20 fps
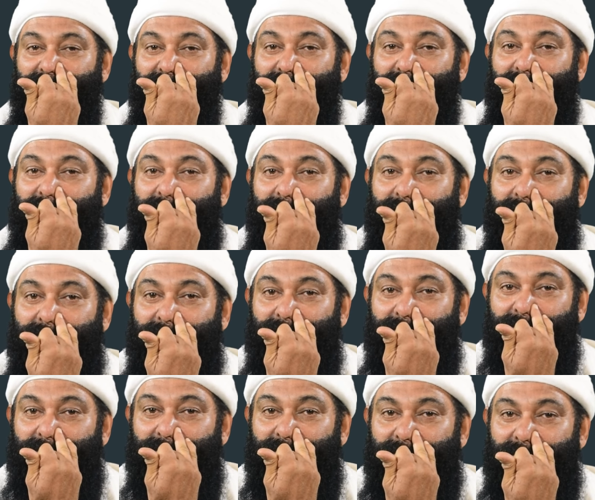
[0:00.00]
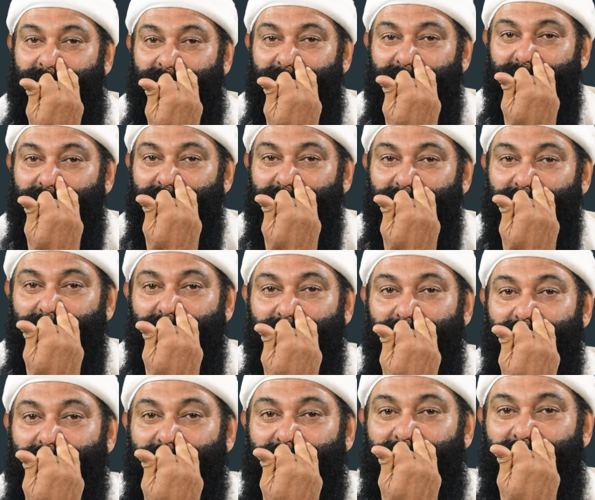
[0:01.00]

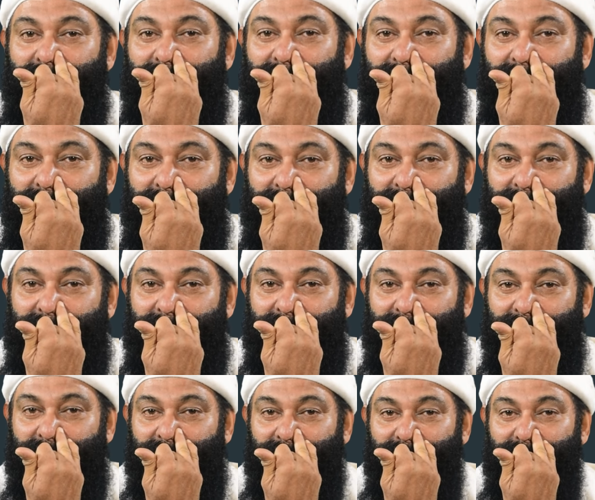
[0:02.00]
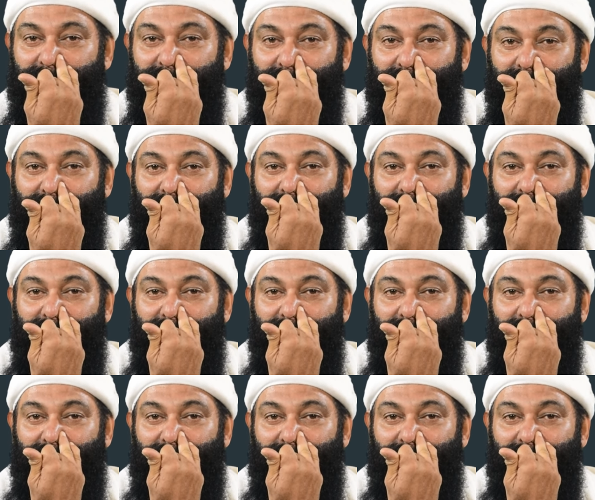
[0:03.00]
(no one is talking)